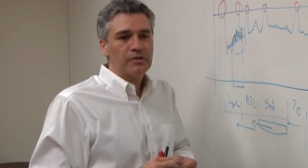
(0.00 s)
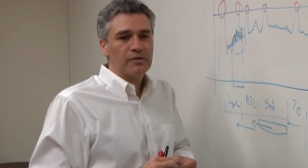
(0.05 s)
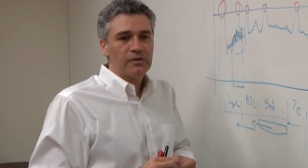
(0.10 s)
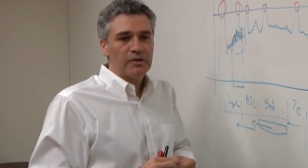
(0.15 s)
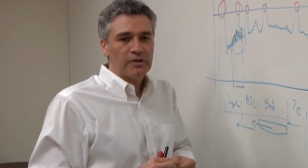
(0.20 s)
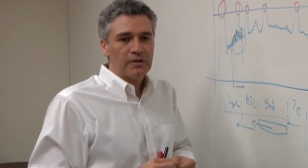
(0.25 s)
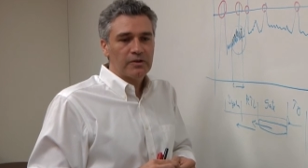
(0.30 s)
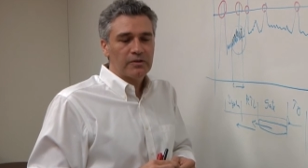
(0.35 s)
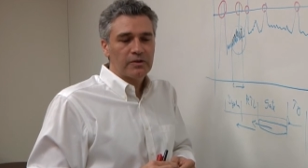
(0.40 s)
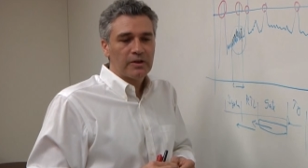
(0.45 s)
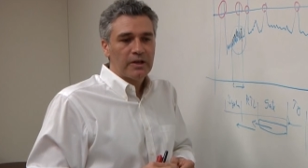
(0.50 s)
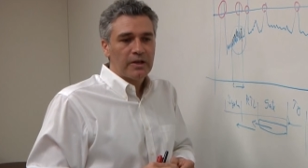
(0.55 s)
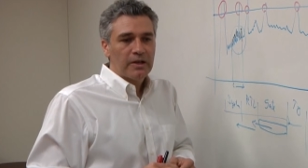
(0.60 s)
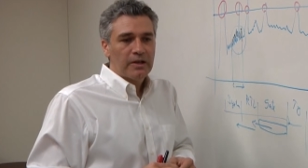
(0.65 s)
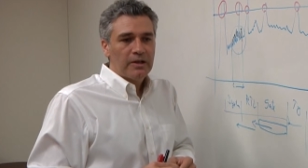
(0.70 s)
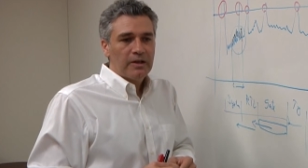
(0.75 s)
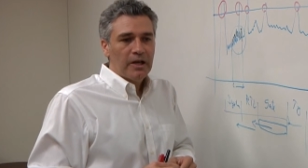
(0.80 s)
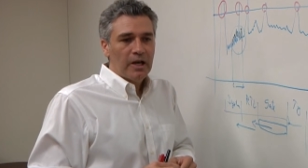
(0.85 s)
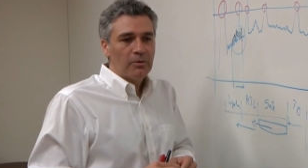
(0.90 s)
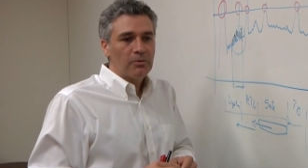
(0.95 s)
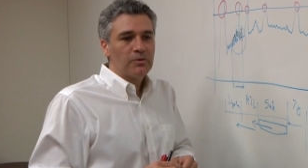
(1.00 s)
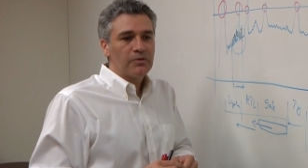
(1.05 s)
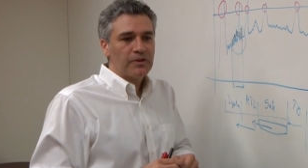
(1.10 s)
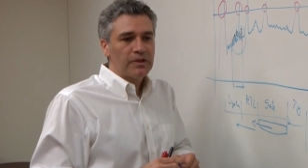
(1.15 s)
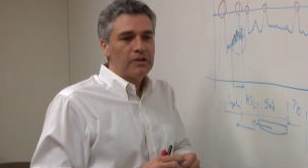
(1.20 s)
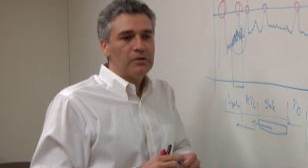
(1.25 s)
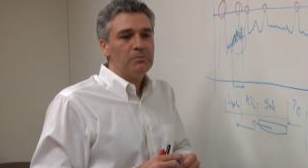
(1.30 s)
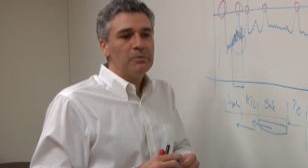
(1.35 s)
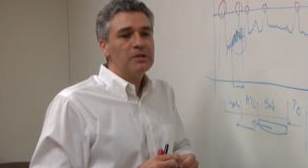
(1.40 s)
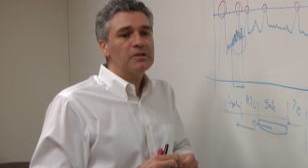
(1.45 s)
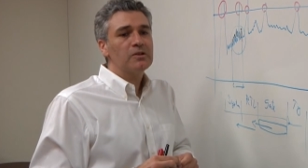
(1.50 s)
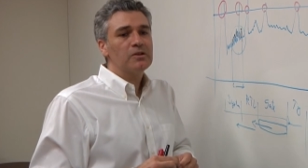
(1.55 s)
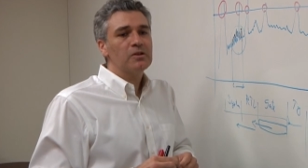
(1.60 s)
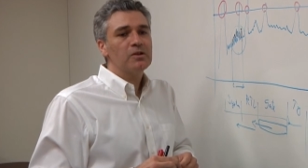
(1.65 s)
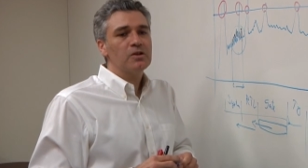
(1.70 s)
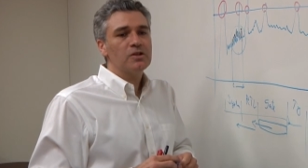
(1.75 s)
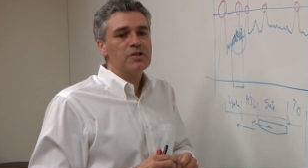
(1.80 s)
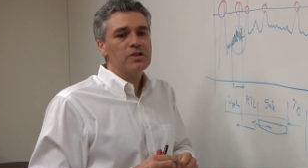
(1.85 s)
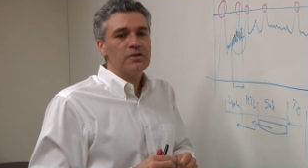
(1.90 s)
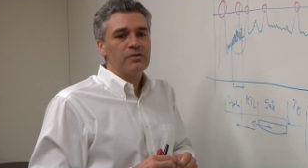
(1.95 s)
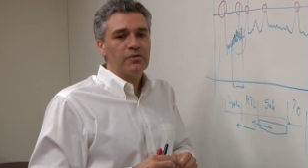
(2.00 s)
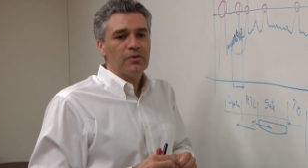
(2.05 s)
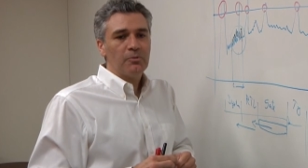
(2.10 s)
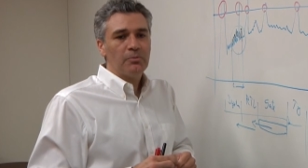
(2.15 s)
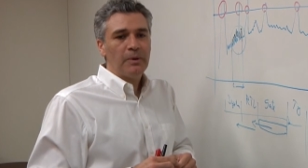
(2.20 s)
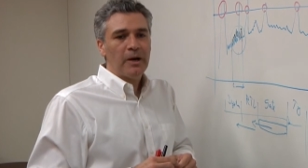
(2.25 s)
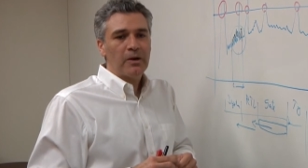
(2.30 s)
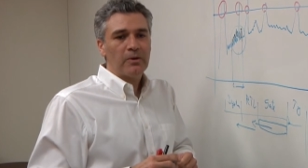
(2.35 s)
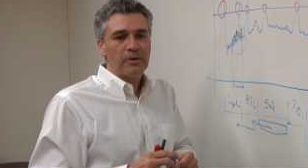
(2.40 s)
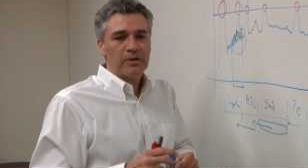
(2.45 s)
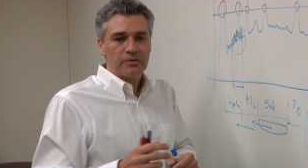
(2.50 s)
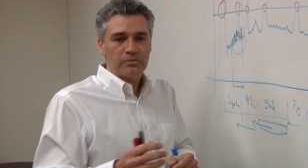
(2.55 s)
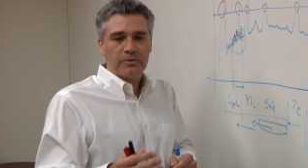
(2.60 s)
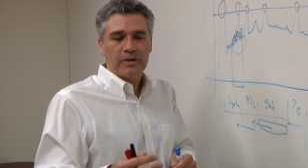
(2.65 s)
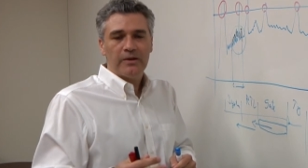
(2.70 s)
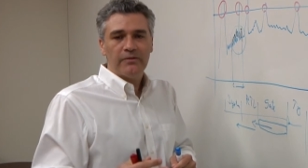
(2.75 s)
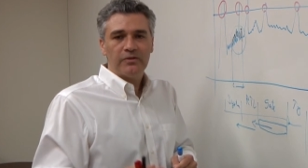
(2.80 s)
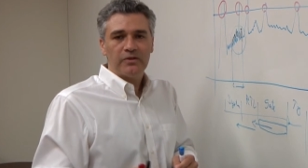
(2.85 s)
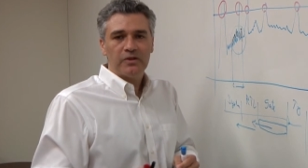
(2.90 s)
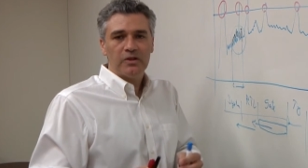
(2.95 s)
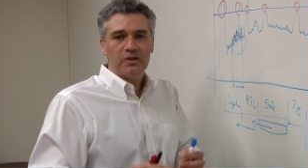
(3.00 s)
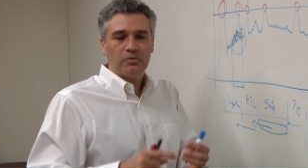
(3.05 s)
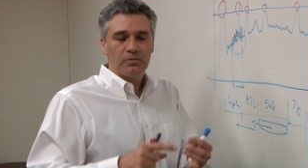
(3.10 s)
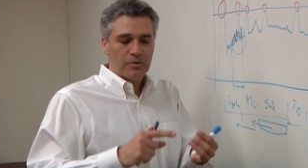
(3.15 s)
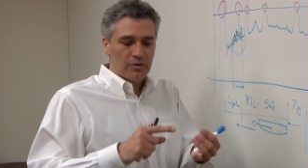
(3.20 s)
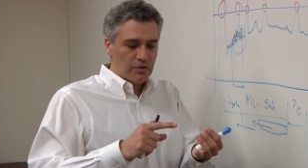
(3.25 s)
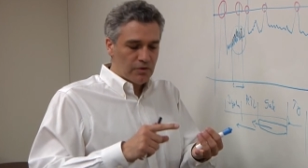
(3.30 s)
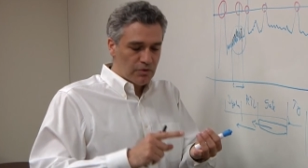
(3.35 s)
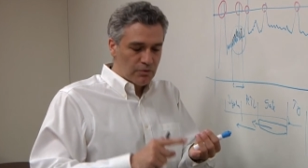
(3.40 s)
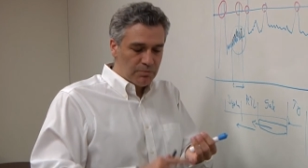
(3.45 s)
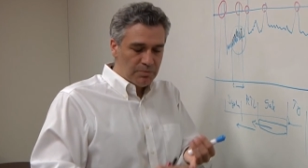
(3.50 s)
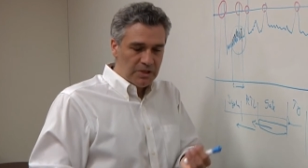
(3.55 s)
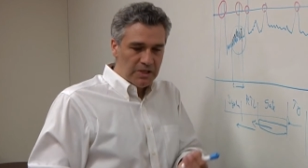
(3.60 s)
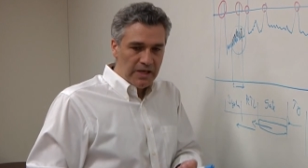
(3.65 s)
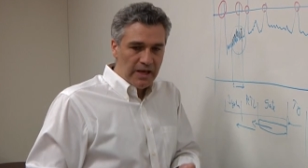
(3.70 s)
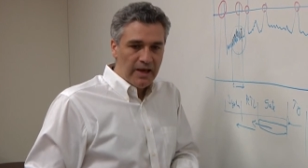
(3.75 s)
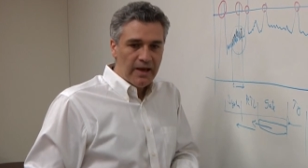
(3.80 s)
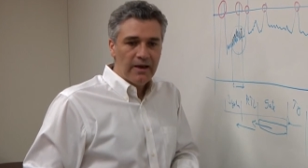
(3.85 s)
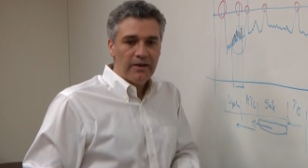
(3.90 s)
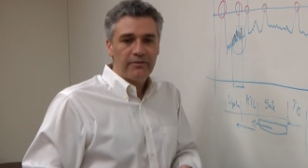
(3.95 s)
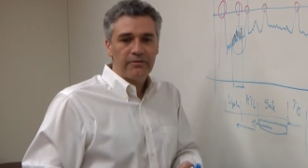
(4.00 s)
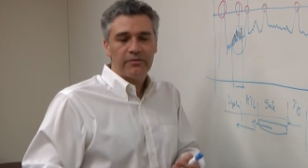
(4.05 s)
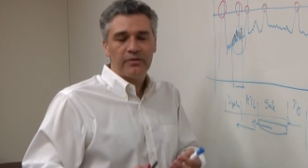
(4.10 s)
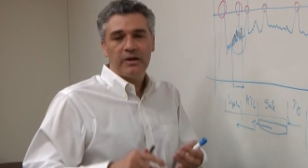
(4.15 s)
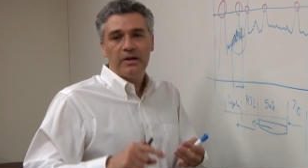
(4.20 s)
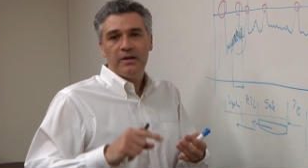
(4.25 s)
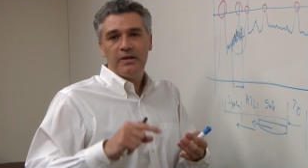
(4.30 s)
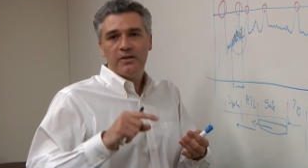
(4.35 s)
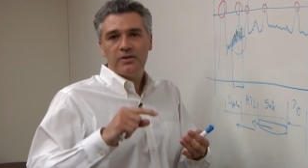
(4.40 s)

is, is I will say the methodology for power, as we have seen with UPF,